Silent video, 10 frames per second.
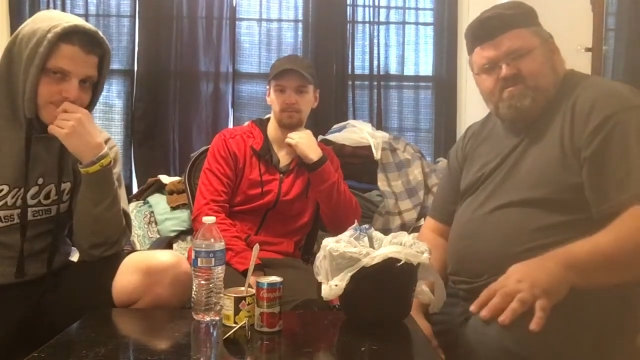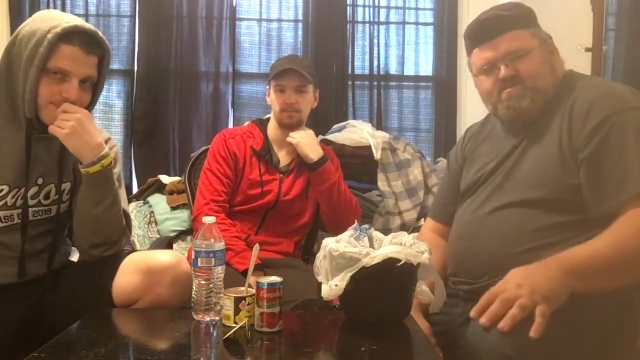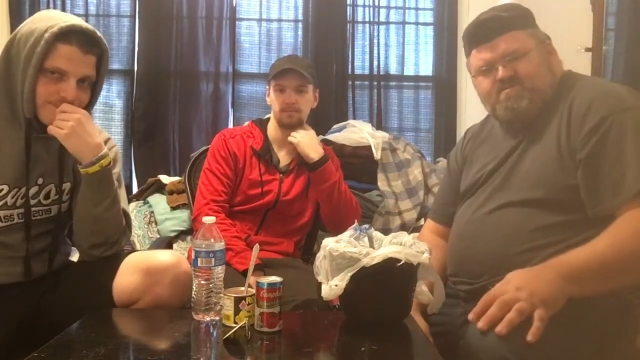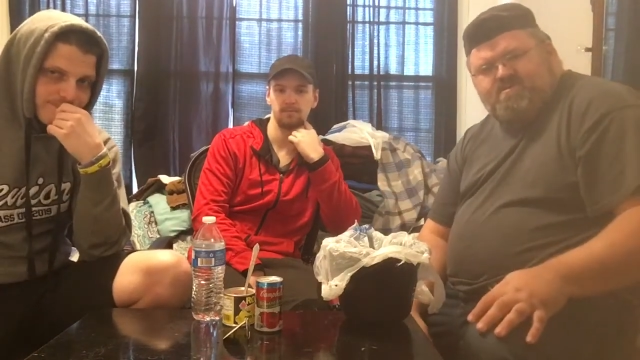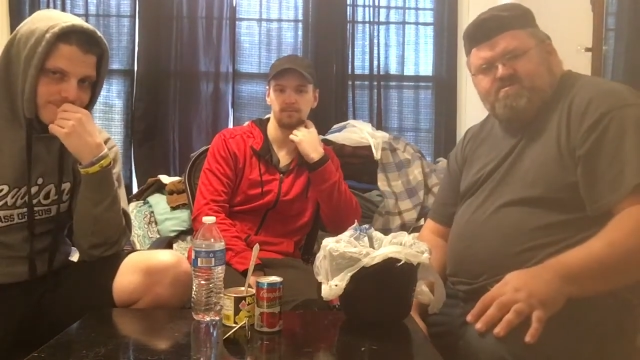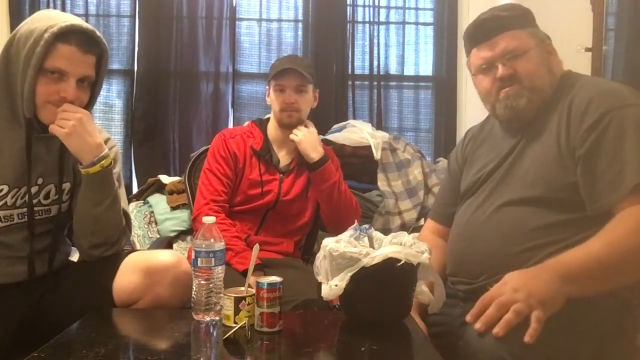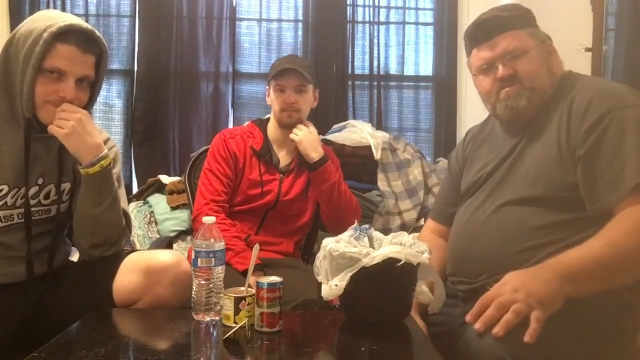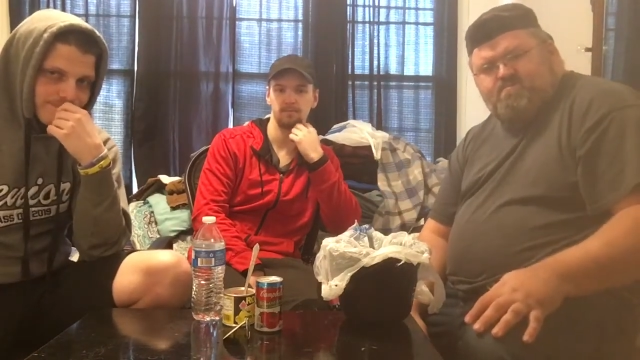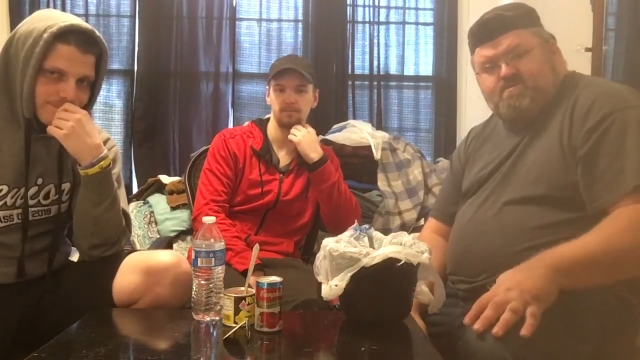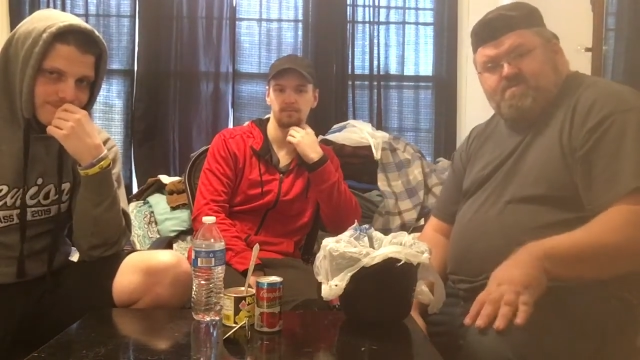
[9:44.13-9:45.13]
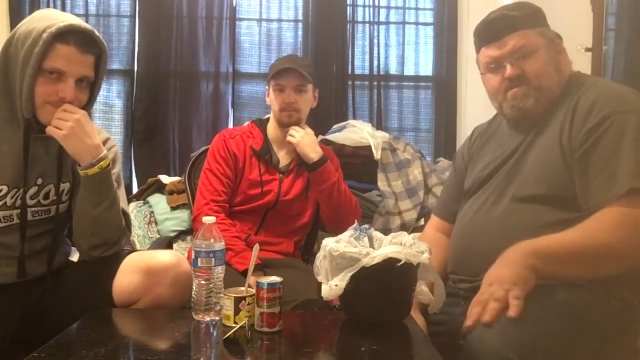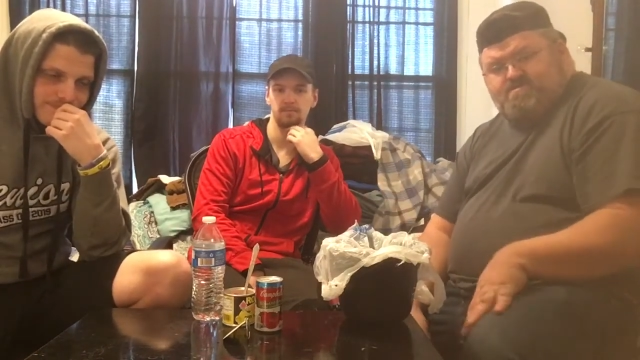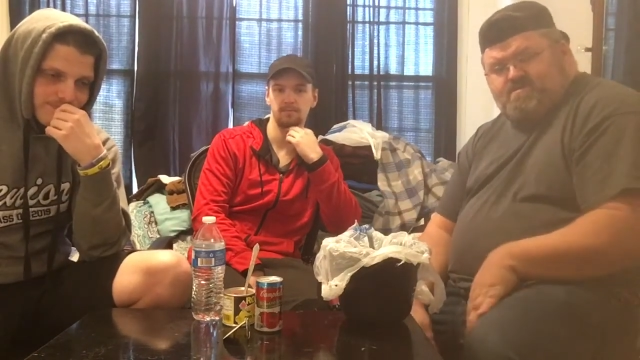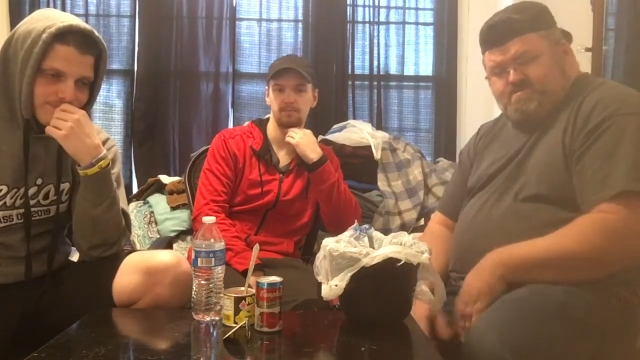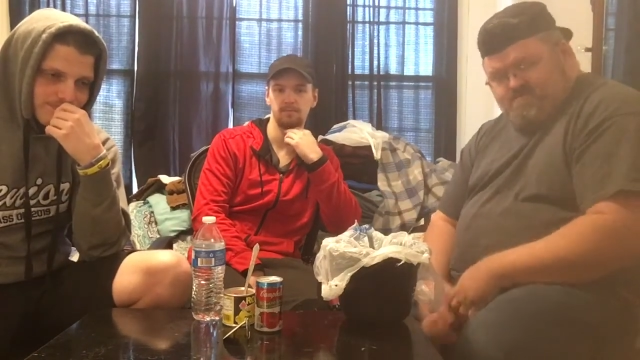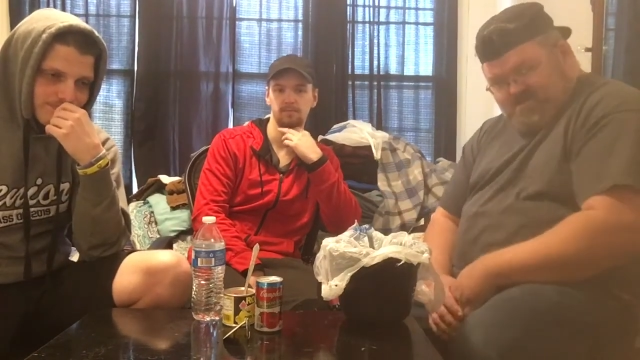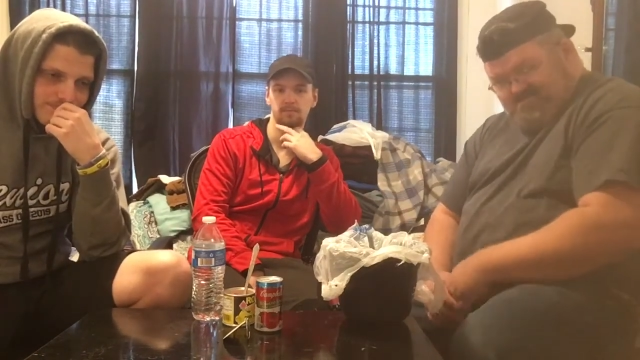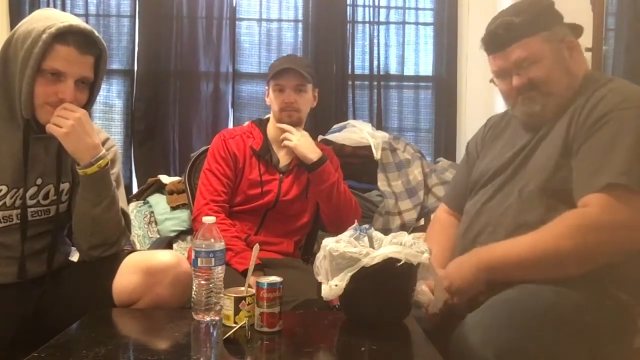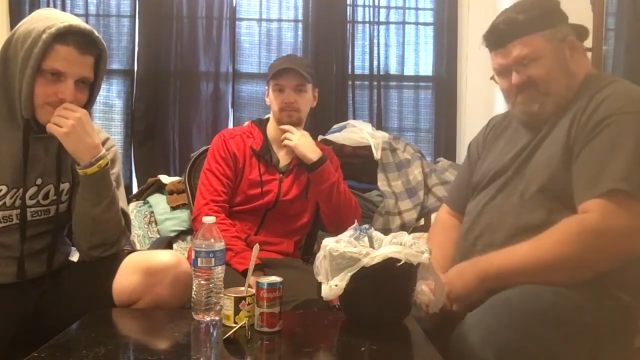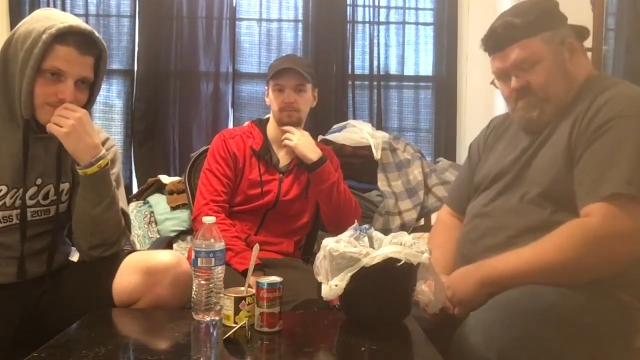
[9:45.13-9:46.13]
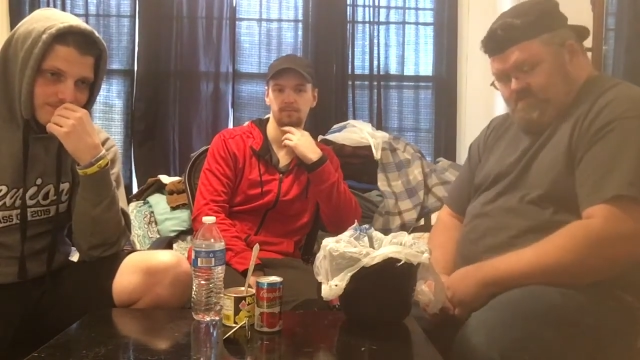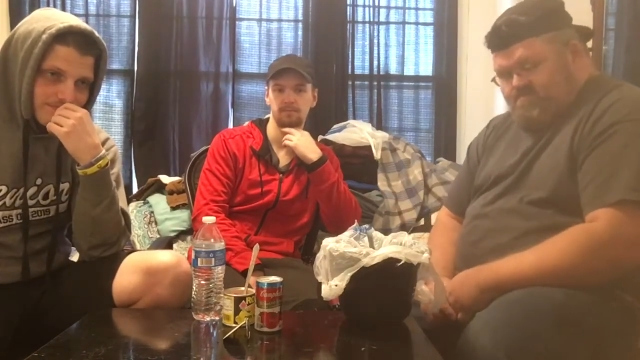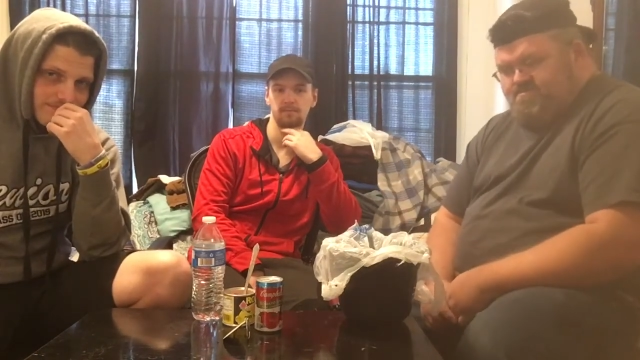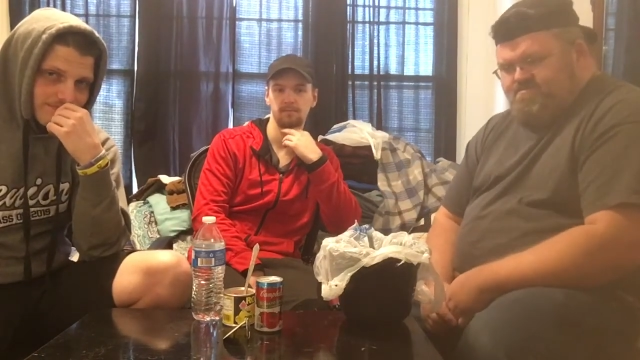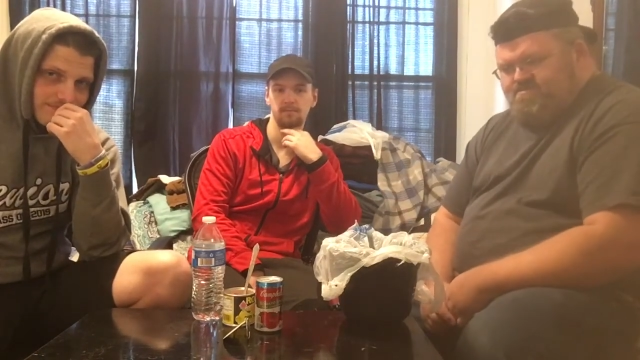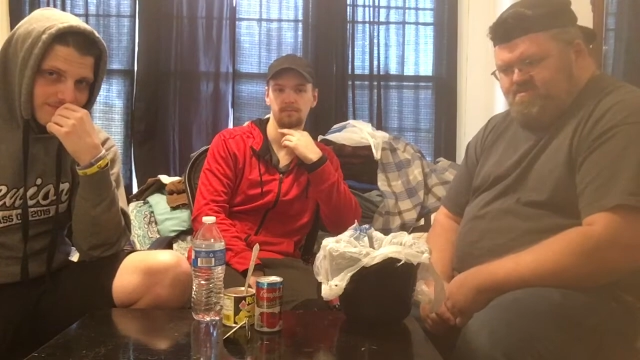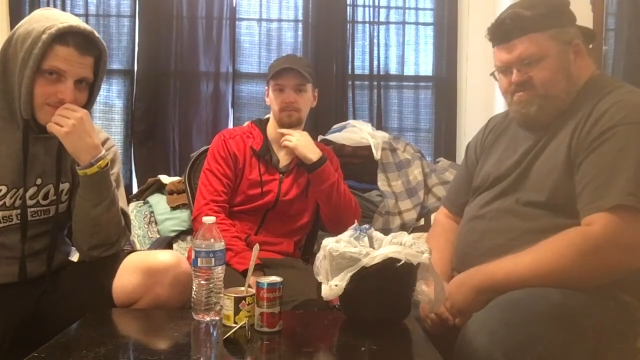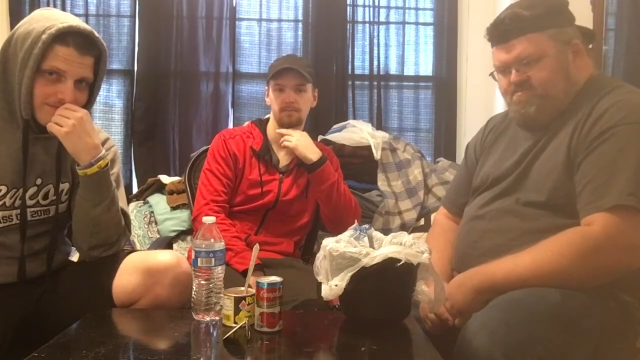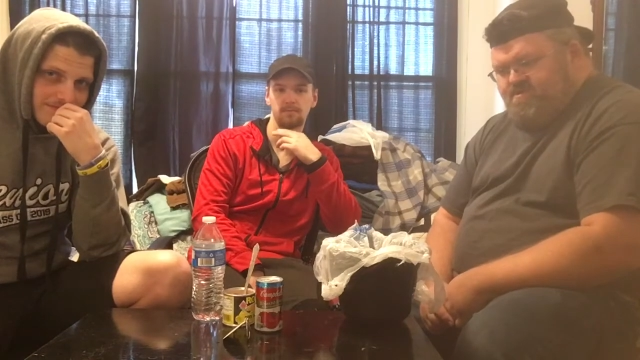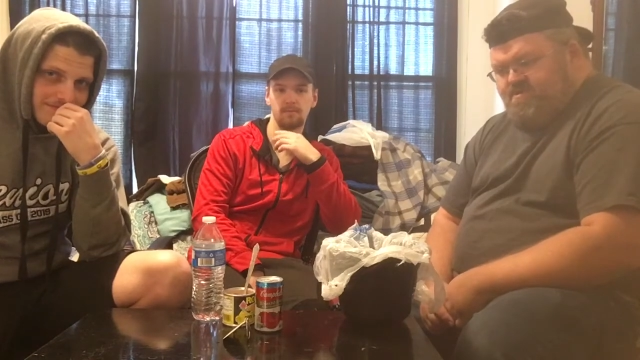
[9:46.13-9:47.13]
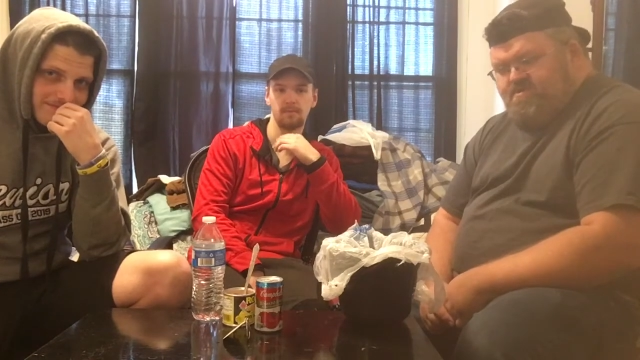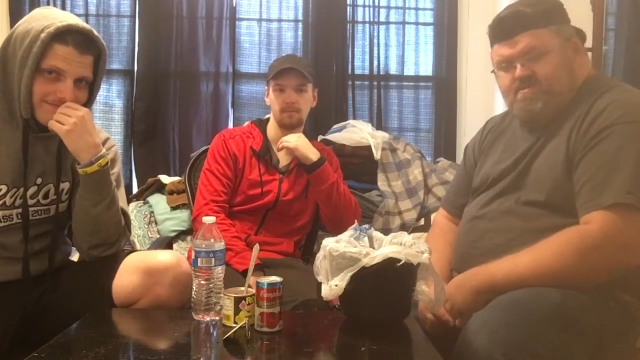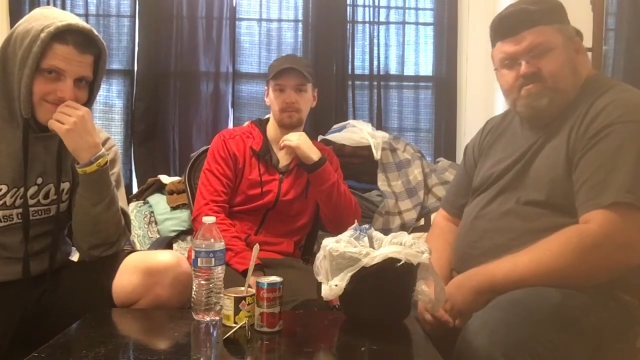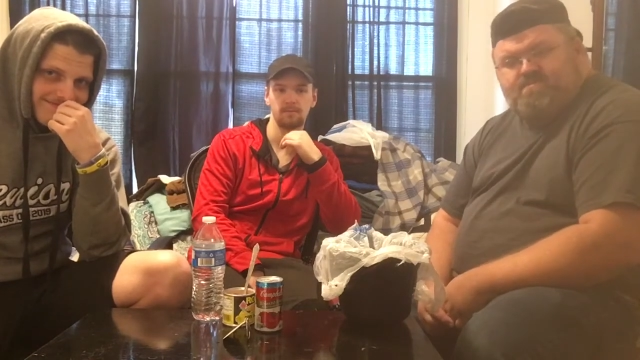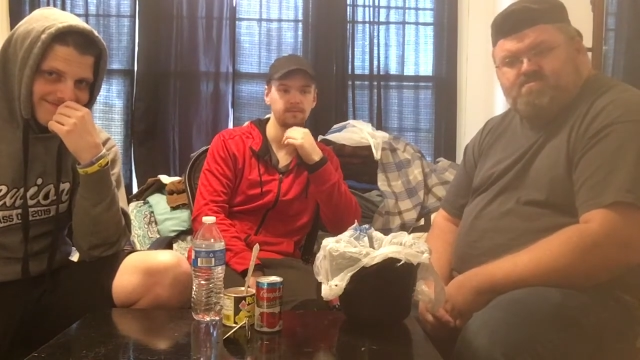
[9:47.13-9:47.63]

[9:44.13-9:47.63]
Speaker 1: Stay tuned. Please like, share, subscribe. Follow us on social media. This may